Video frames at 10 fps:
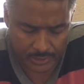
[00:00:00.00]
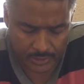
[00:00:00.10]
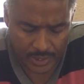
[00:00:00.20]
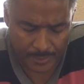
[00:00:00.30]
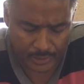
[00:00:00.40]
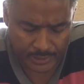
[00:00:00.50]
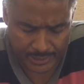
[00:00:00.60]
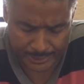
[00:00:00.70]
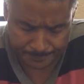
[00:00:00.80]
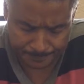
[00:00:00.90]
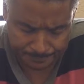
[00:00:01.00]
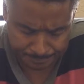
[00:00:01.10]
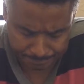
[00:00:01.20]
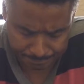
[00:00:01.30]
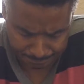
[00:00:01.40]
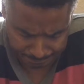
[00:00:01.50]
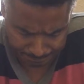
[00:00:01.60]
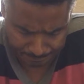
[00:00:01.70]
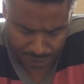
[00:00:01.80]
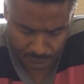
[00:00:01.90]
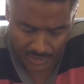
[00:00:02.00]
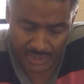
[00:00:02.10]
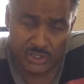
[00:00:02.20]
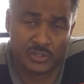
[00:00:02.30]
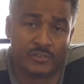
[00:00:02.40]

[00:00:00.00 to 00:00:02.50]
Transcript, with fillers: talk about the issue